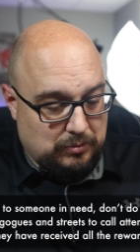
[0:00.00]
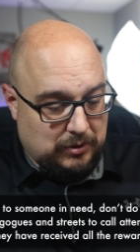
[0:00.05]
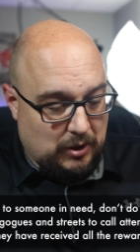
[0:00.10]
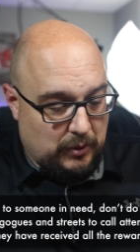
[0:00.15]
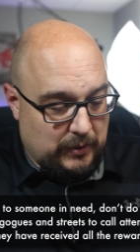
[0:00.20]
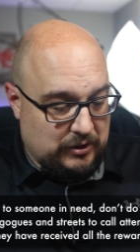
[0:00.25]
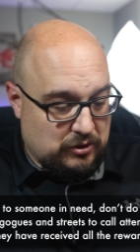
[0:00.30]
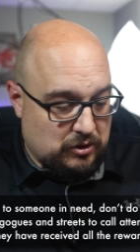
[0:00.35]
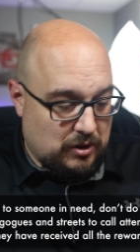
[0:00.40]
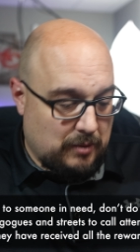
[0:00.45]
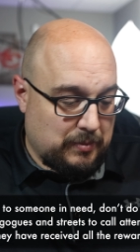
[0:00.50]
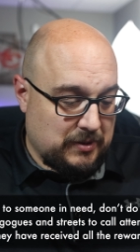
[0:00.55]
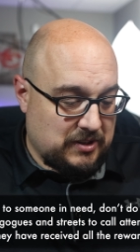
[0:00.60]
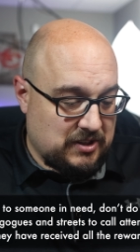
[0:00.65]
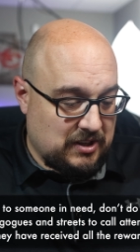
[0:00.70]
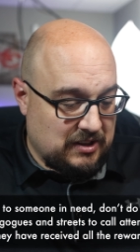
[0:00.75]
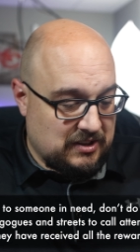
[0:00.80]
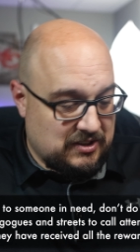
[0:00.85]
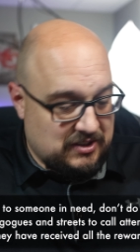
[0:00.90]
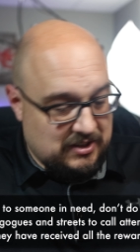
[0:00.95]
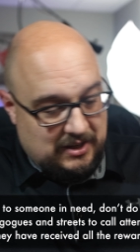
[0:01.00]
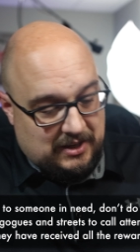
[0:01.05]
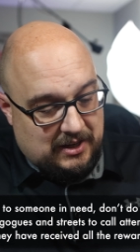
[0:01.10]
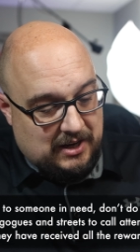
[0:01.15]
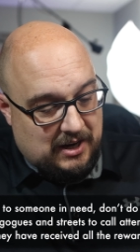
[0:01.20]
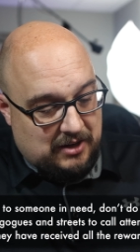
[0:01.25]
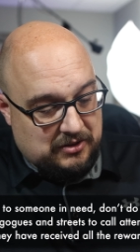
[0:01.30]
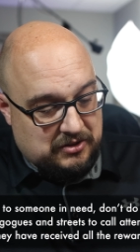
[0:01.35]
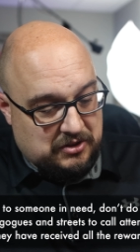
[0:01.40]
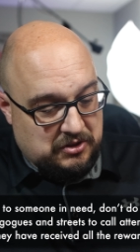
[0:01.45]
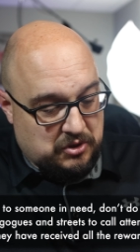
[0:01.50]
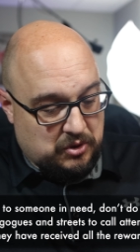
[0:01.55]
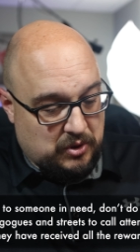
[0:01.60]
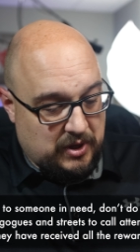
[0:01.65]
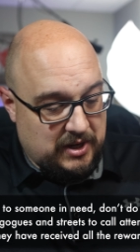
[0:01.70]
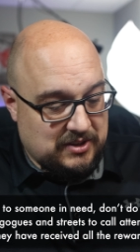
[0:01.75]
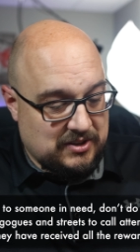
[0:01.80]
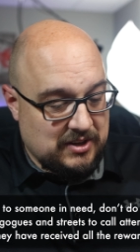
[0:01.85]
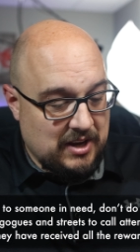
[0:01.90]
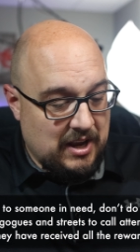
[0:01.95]
blowing trumpets in the synagogues and
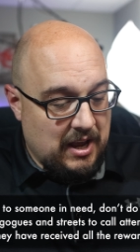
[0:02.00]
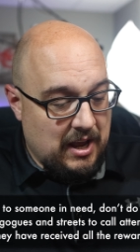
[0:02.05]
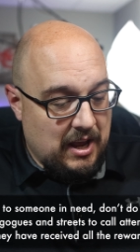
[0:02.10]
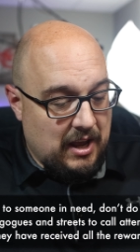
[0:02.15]
streets